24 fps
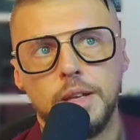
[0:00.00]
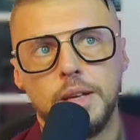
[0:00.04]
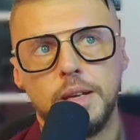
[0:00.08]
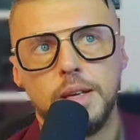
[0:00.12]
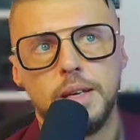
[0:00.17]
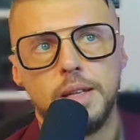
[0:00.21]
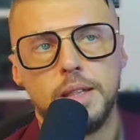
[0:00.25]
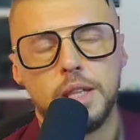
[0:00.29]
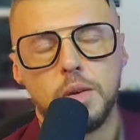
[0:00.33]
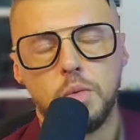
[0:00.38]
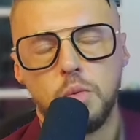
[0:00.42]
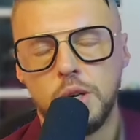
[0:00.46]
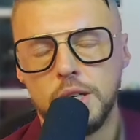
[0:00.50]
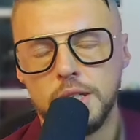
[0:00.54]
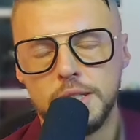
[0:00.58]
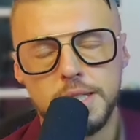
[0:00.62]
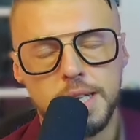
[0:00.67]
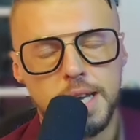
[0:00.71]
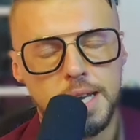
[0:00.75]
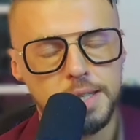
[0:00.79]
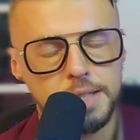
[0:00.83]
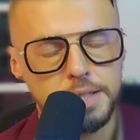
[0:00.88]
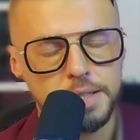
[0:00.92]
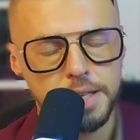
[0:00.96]
The worst
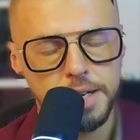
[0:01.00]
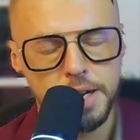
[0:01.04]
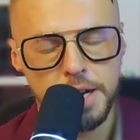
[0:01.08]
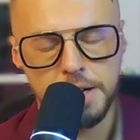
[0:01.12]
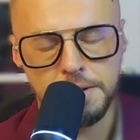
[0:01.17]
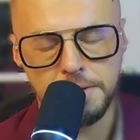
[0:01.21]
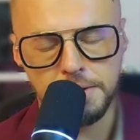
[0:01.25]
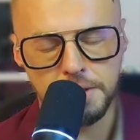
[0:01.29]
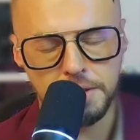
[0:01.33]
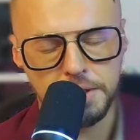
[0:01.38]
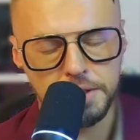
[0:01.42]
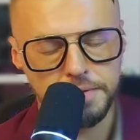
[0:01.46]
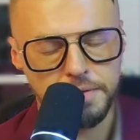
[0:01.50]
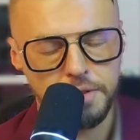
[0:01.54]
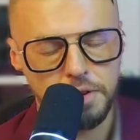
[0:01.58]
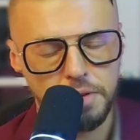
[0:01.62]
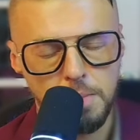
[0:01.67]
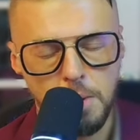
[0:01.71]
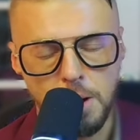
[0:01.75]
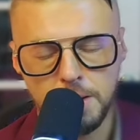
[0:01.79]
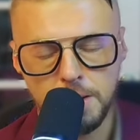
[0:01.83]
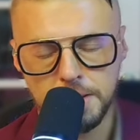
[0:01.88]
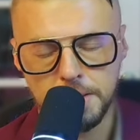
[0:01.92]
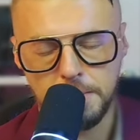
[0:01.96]
case scenarios for
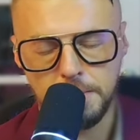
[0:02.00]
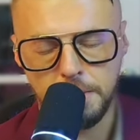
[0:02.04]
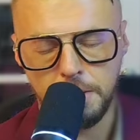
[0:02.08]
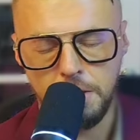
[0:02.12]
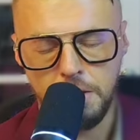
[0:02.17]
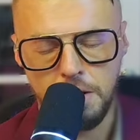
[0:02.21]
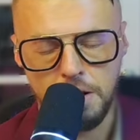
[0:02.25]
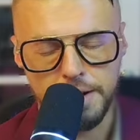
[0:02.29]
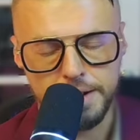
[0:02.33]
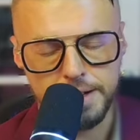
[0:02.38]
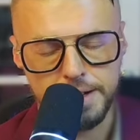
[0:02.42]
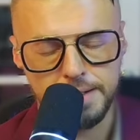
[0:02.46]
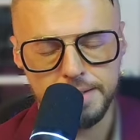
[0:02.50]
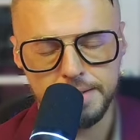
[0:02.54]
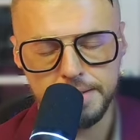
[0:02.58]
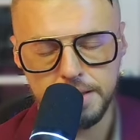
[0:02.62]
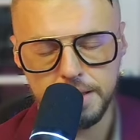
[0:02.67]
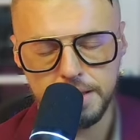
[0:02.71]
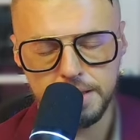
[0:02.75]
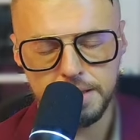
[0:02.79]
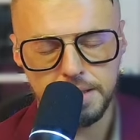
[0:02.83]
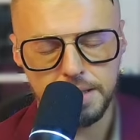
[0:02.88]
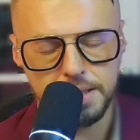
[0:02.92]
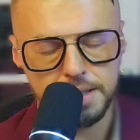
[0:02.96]
multiple
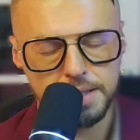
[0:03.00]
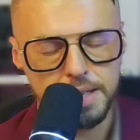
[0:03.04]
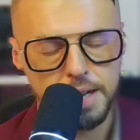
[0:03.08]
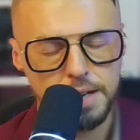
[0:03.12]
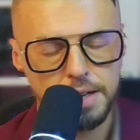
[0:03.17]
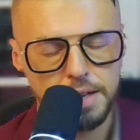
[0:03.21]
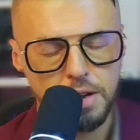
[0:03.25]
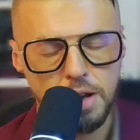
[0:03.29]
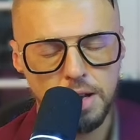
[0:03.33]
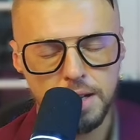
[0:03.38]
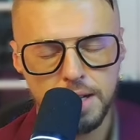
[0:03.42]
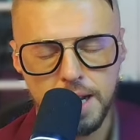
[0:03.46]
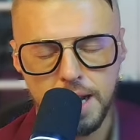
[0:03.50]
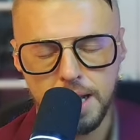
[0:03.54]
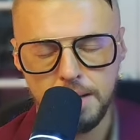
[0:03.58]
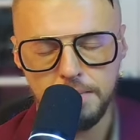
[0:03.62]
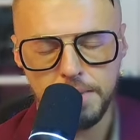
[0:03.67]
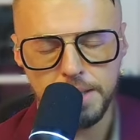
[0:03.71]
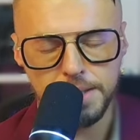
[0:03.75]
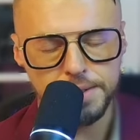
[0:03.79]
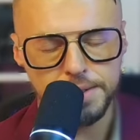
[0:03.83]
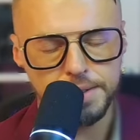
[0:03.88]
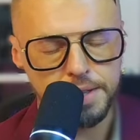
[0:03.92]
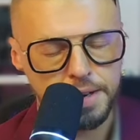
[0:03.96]
audiences. Listen, don't get
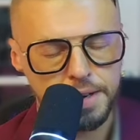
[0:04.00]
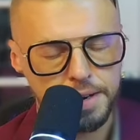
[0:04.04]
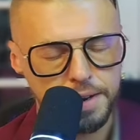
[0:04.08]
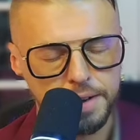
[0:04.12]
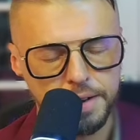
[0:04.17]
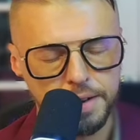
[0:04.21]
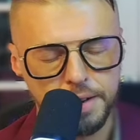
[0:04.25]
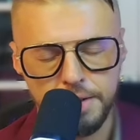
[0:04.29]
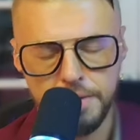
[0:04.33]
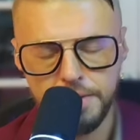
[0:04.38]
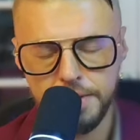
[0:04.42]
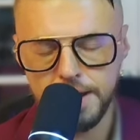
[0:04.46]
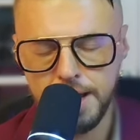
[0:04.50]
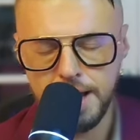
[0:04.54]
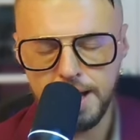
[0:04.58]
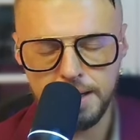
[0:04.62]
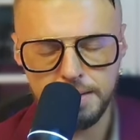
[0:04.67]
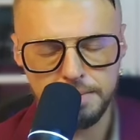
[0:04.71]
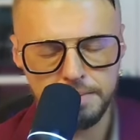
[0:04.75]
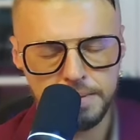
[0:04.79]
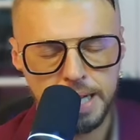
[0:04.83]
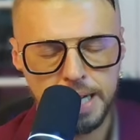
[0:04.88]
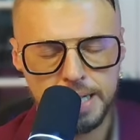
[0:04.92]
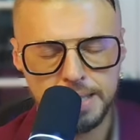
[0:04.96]
me started on that.
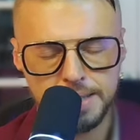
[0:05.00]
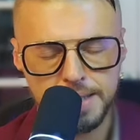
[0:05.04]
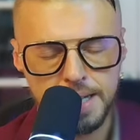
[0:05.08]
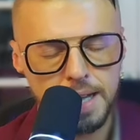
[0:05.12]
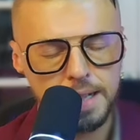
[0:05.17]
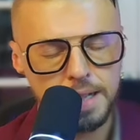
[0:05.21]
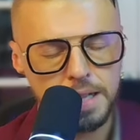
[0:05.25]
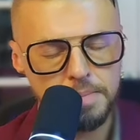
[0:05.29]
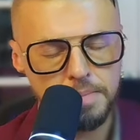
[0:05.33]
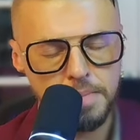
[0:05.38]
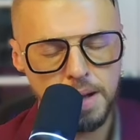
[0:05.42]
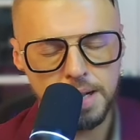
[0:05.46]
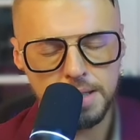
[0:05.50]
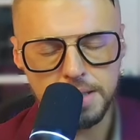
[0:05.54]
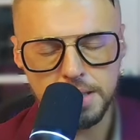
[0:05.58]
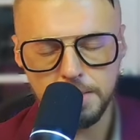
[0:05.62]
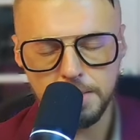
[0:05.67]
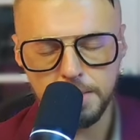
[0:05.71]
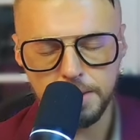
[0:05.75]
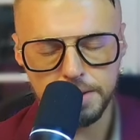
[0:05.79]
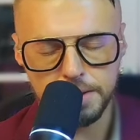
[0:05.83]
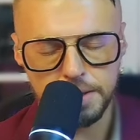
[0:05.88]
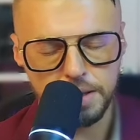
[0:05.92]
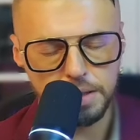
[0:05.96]
sell selling
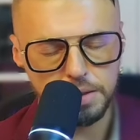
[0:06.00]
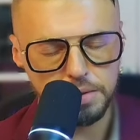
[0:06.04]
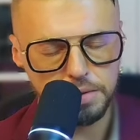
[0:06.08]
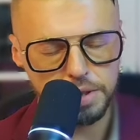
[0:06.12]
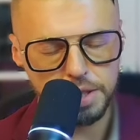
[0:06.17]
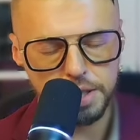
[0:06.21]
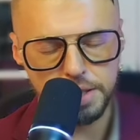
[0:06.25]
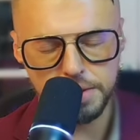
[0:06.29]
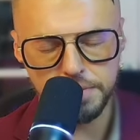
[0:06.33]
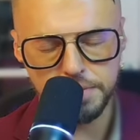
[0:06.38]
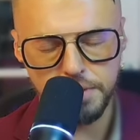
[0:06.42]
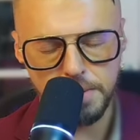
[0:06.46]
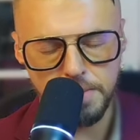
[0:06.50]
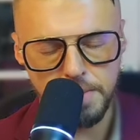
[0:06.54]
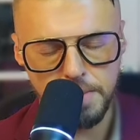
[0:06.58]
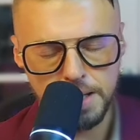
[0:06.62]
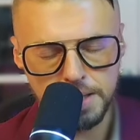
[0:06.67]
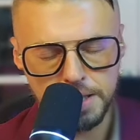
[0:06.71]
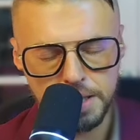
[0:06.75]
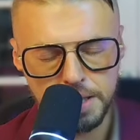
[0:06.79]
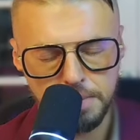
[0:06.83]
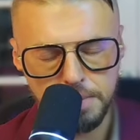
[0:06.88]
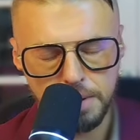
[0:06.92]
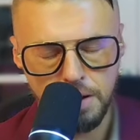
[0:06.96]
multiple solutions for
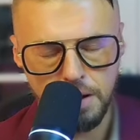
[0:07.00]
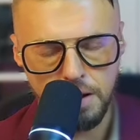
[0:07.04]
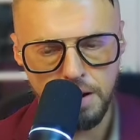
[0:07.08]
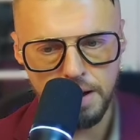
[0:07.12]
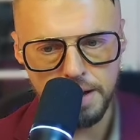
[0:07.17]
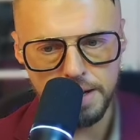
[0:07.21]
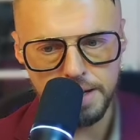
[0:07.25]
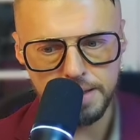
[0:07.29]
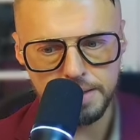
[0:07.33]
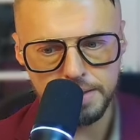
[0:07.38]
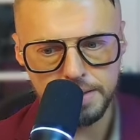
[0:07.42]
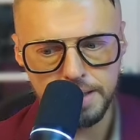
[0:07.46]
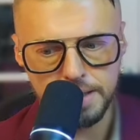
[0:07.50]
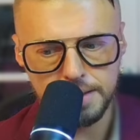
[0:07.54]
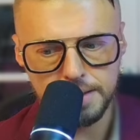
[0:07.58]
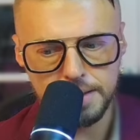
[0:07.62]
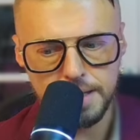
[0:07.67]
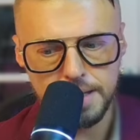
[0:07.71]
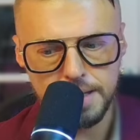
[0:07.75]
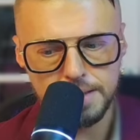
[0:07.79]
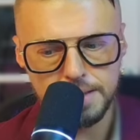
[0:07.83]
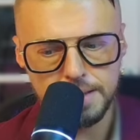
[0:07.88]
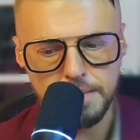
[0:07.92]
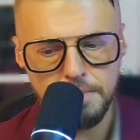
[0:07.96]
multiple audiences
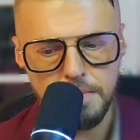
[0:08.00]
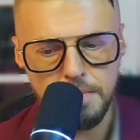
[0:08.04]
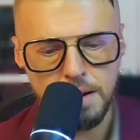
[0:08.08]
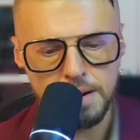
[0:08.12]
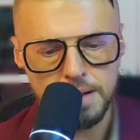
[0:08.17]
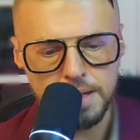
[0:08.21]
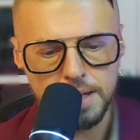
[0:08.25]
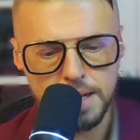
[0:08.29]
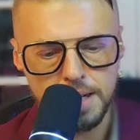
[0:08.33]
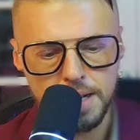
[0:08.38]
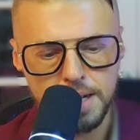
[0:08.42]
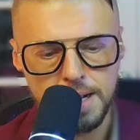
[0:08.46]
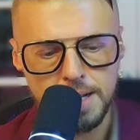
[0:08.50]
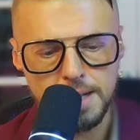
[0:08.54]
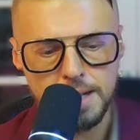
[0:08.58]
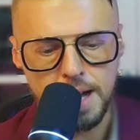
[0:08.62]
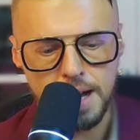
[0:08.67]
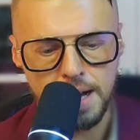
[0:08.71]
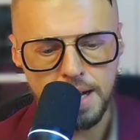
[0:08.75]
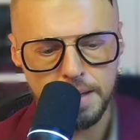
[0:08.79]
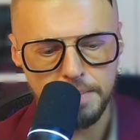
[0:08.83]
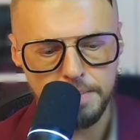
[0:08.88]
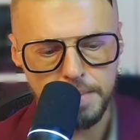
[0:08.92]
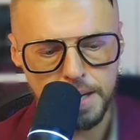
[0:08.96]
is a marketing
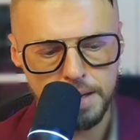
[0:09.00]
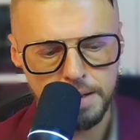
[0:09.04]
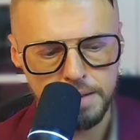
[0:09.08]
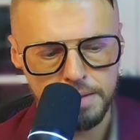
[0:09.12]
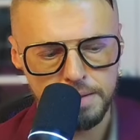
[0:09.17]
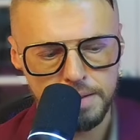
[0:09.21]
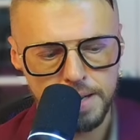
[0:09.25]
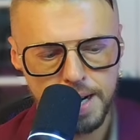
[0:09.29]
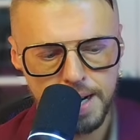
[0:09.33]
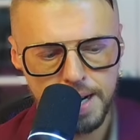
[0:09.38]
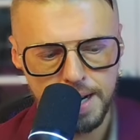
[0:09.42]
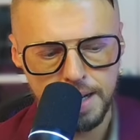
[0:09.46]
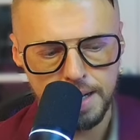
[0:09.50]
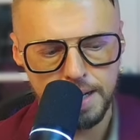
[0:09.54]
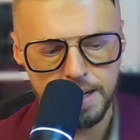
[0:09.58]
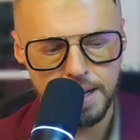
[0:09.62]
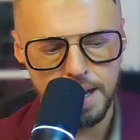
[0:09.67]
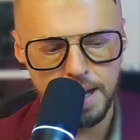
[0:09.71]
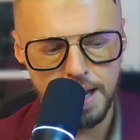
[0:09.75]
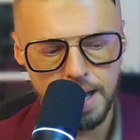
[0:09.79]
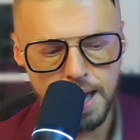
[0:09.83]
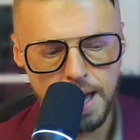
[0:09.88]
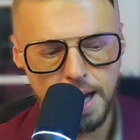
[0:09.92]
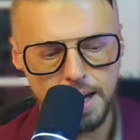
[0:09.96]
nightmare, okay?
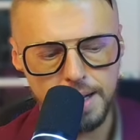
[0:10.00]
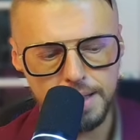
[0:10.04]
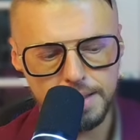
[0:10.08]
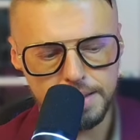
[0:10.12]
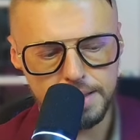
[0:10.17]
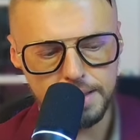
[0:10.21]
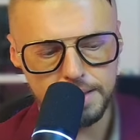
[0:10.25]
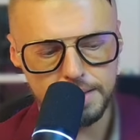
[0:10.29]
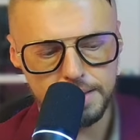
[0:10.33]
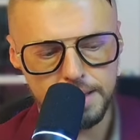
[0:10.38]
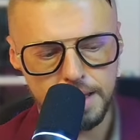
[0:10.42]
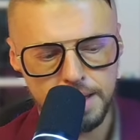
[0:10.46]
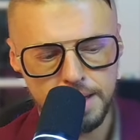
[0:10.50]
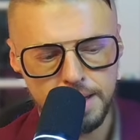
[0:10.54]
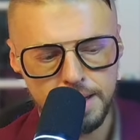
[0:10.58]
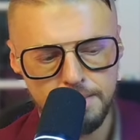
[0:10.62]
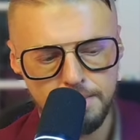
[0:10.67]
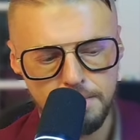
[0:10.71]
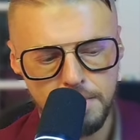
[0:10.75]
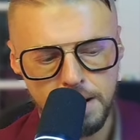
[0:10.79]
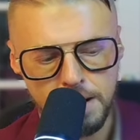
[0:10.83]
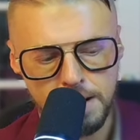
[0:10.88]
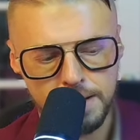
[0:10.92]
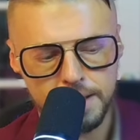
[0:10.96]
And just a
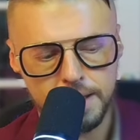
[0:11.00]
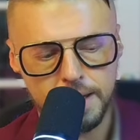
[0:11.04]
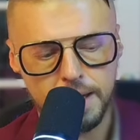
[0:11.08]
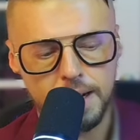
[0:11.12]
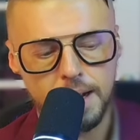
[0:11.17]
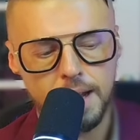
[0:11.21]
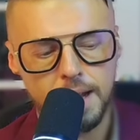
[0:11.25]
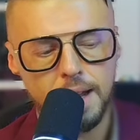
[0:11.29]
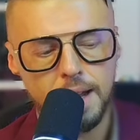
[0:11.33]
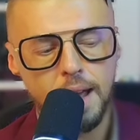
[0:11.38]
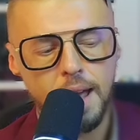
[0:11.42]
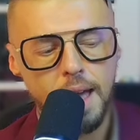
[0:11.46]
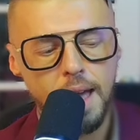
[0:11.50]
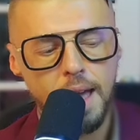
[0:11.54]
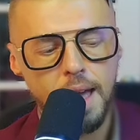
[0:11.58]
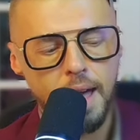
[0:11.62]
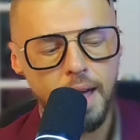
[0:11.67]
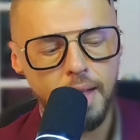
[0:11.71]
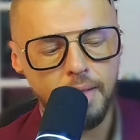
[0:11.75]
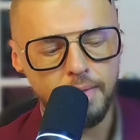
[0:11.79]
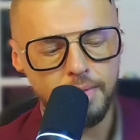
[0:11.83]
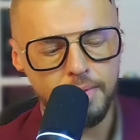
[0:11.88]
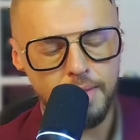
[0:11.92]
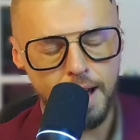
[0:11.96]
marketing
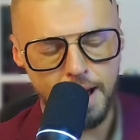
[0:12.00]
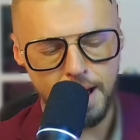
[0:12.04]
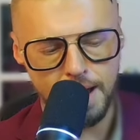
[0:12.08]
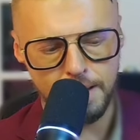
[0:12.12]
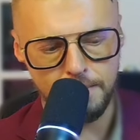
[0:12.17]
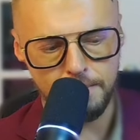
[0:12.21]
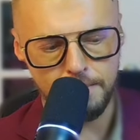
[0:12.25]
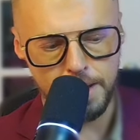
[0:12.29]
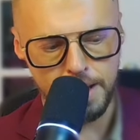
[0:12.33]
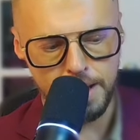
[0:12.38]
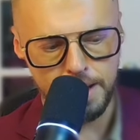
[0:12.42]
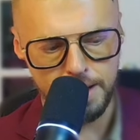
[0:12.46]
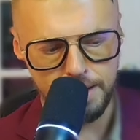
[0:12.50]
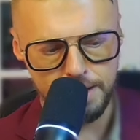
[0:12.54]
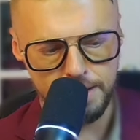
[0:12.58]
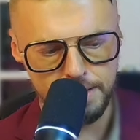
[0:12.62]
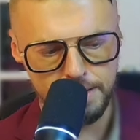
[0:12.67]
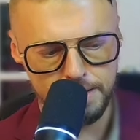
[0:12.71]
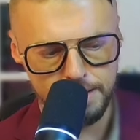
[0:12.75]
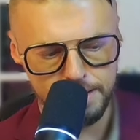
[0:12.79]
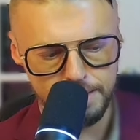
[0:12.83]
nightmare.